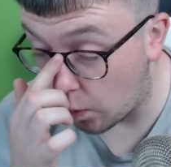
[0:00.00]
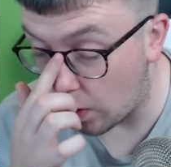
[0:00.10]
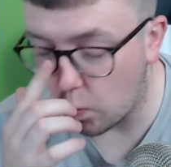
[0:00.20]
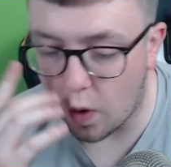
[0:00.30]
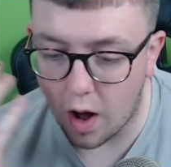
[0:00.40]

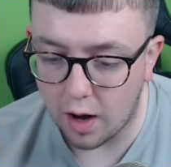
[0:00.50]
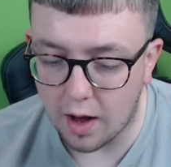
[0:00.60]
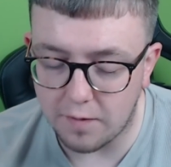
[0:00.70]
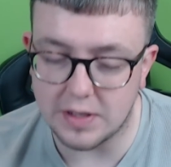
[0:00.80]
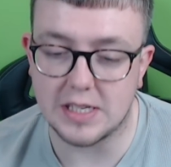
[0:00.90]
and while
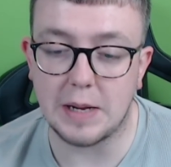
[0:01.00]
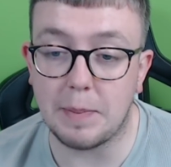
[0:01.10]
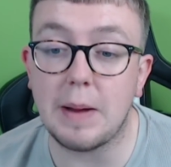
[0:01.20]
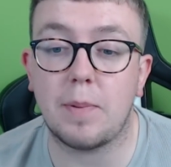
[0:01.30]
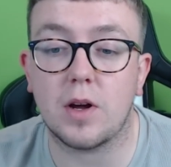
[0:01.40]
obviously
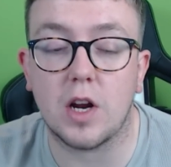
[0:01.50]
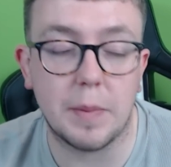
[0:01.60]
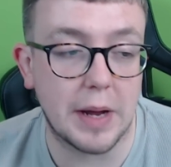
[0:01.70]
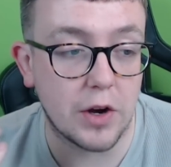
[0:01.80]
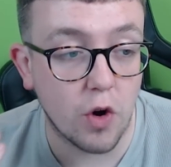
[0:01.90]
people are going to
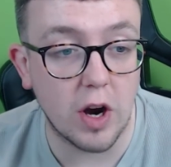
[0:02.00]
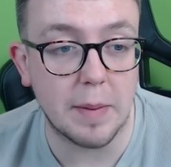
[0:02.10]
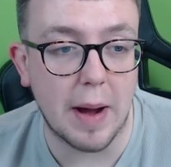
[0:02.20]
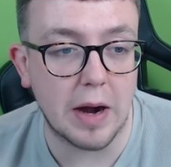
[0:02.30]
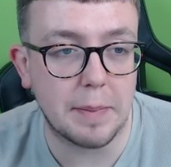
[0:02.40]
be annoyed about it,